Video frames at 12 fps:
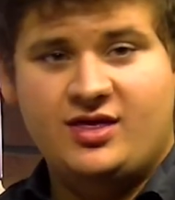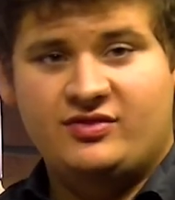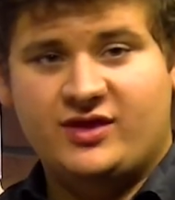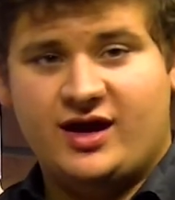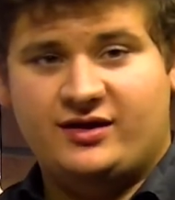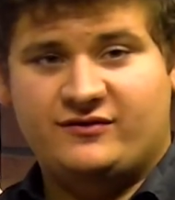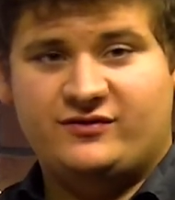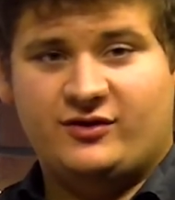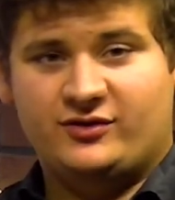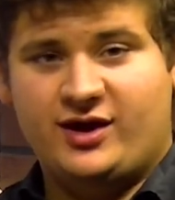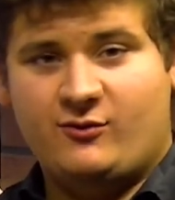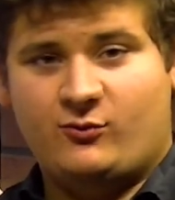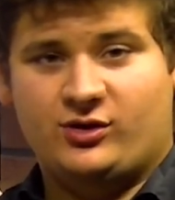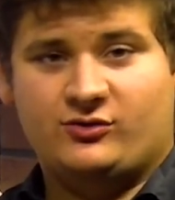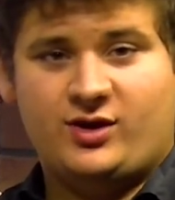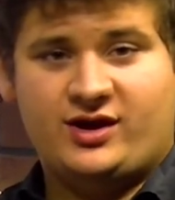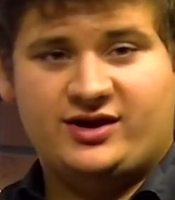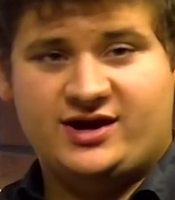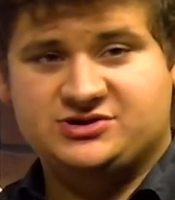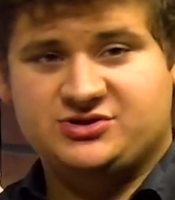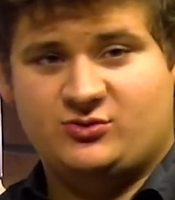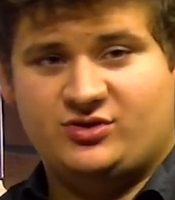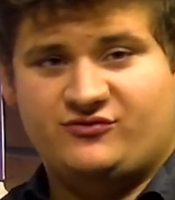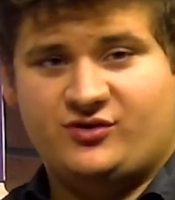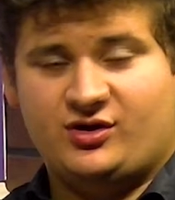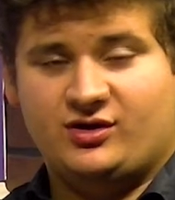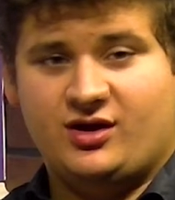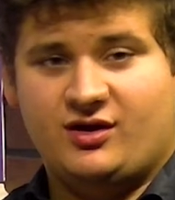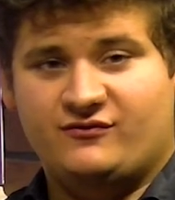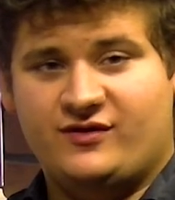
the NFL Network recognizing one of our